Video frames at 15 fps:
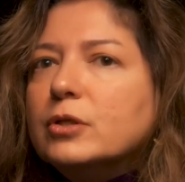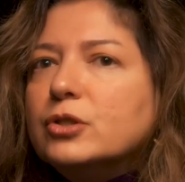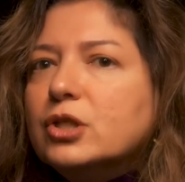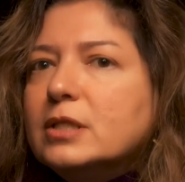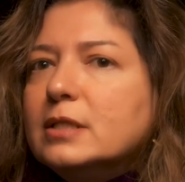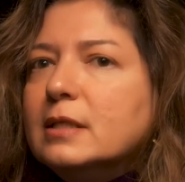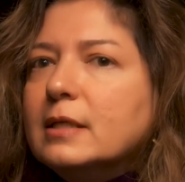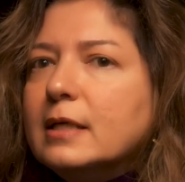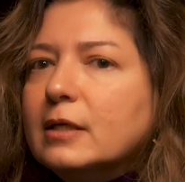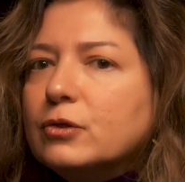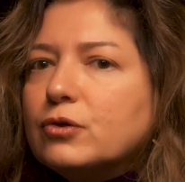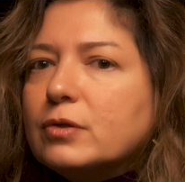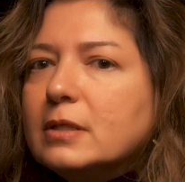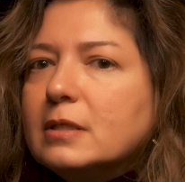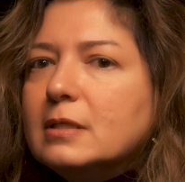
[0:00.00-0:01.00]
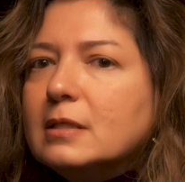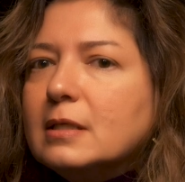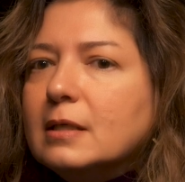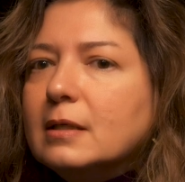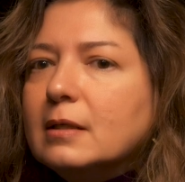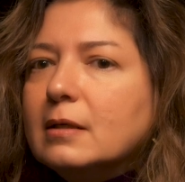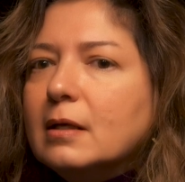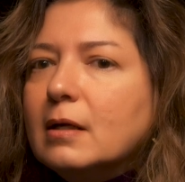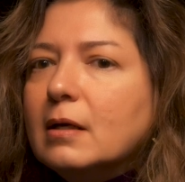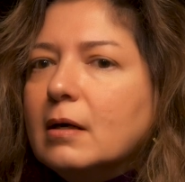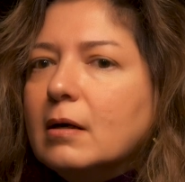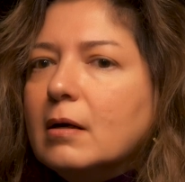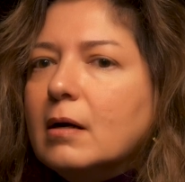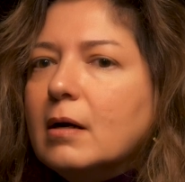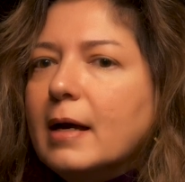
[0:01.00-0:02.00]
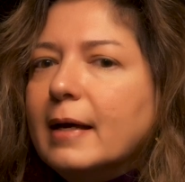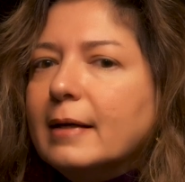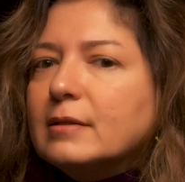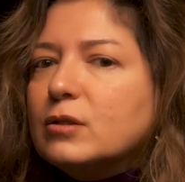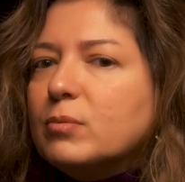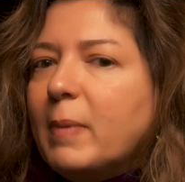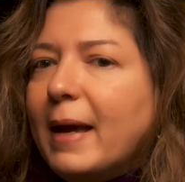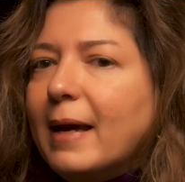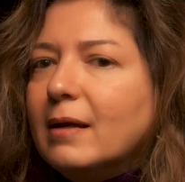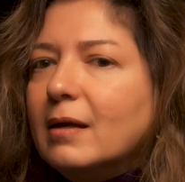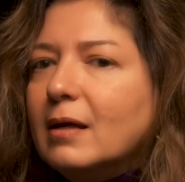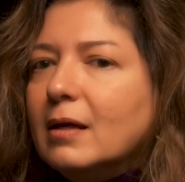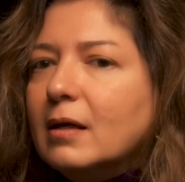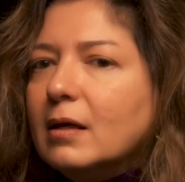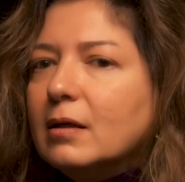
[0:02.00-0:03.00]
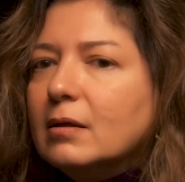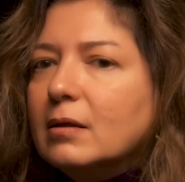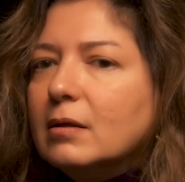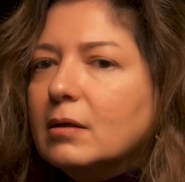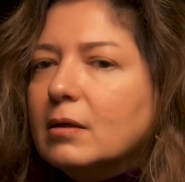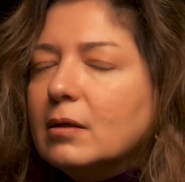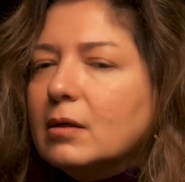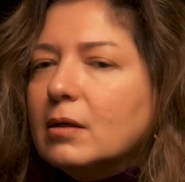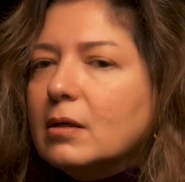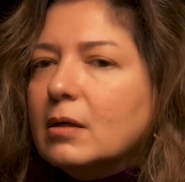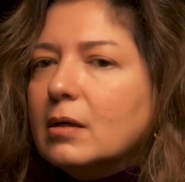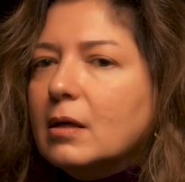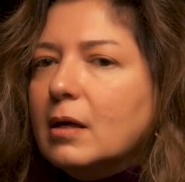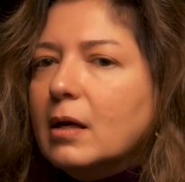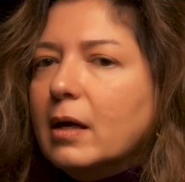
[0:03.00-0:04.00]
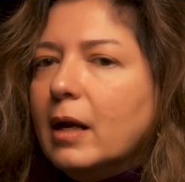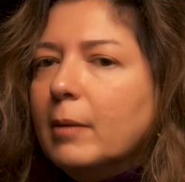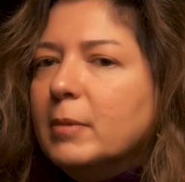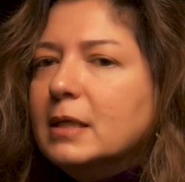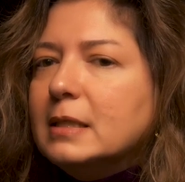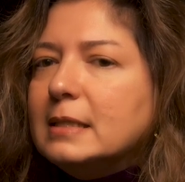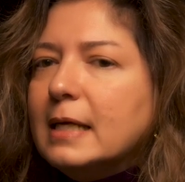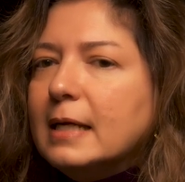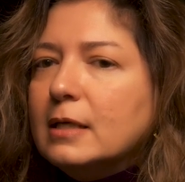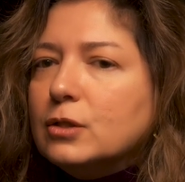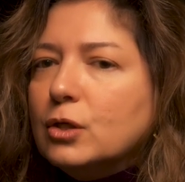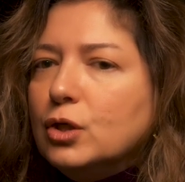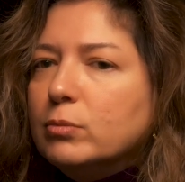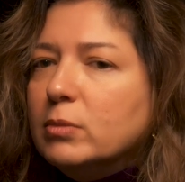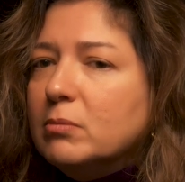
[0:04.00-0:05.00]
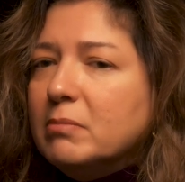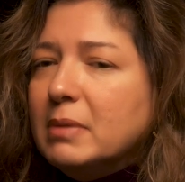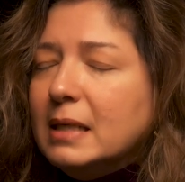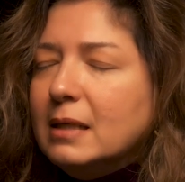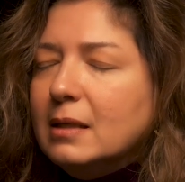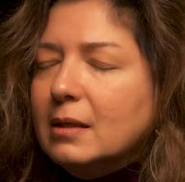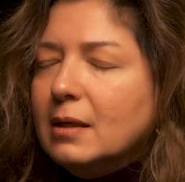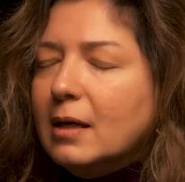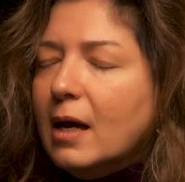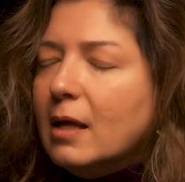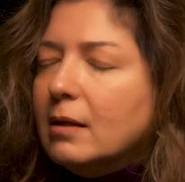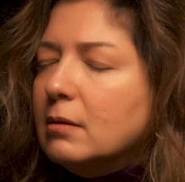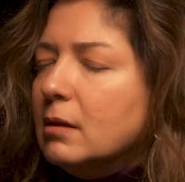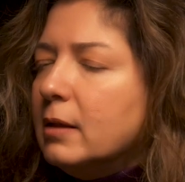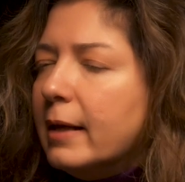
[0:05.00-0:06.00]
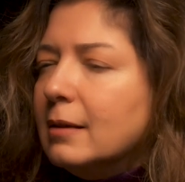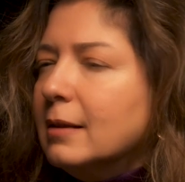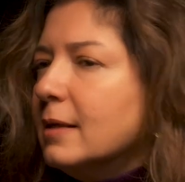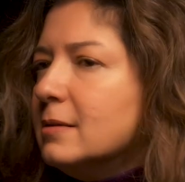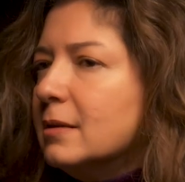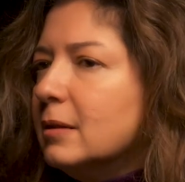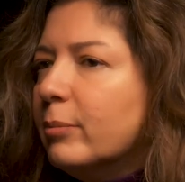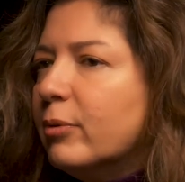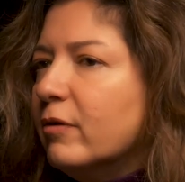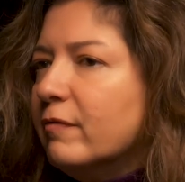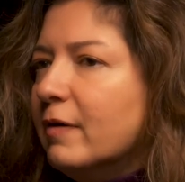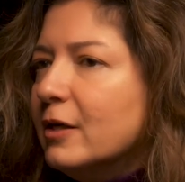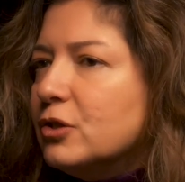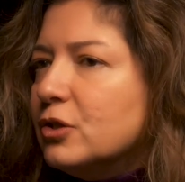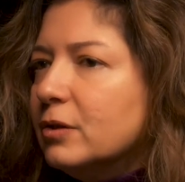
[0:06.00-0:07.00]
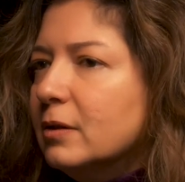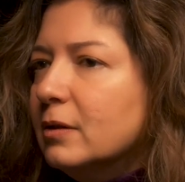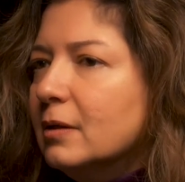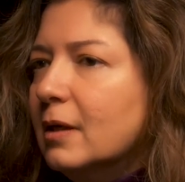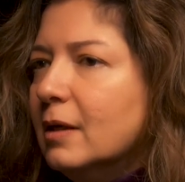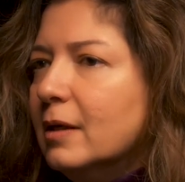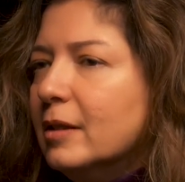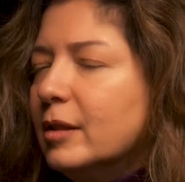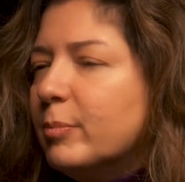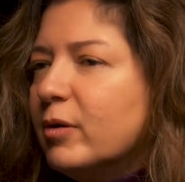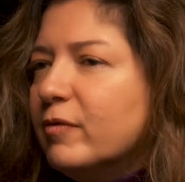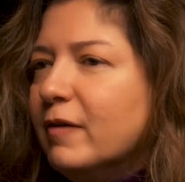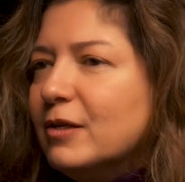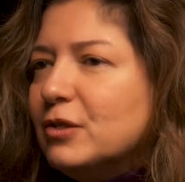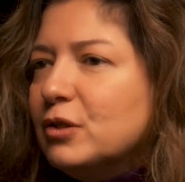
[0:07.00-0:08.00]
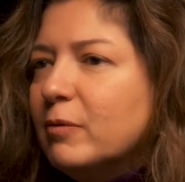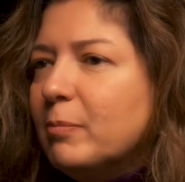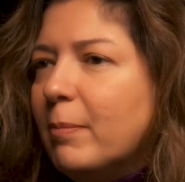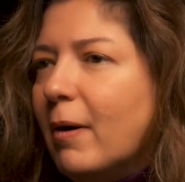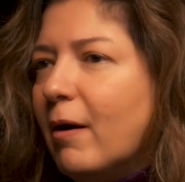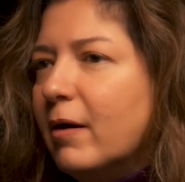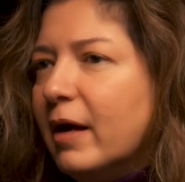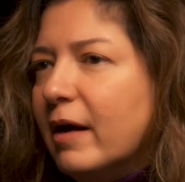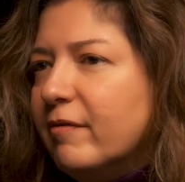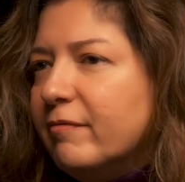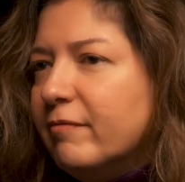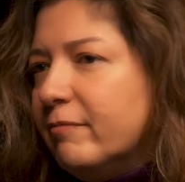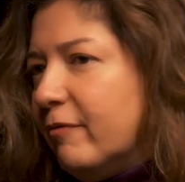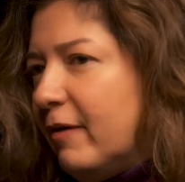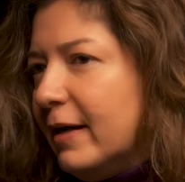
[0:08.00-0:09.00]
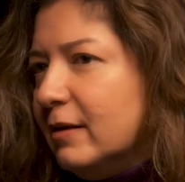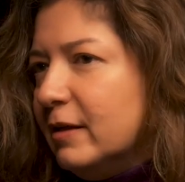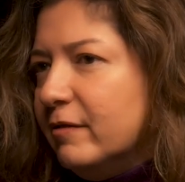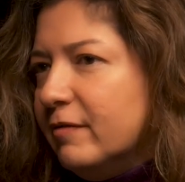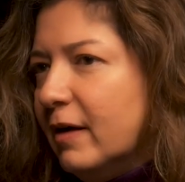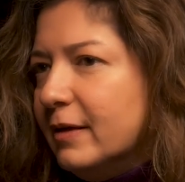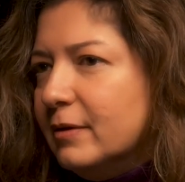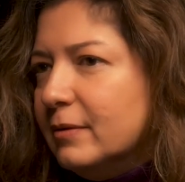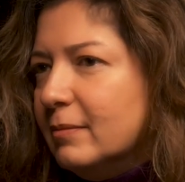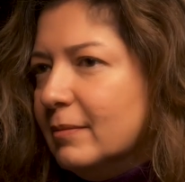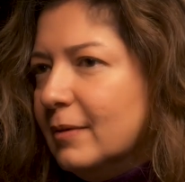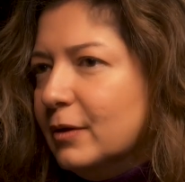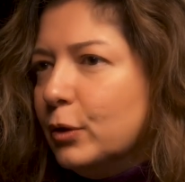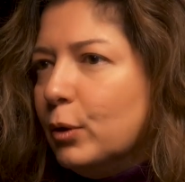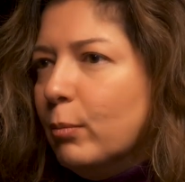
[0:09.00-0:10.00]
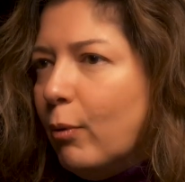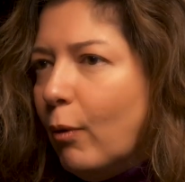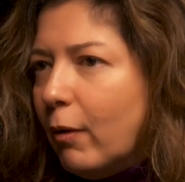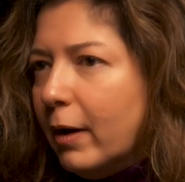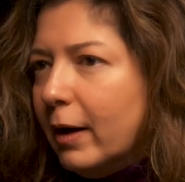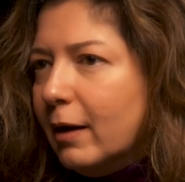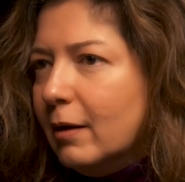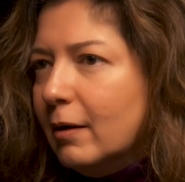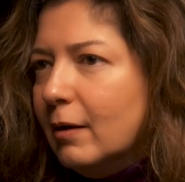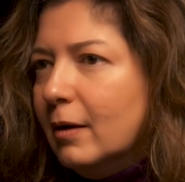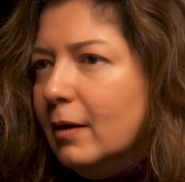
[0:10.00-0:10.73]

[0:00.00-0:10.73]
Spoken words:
just an interest in expanding, and I'm going to say as a human being and like less as a professional. The professional part I frankly find a little boring.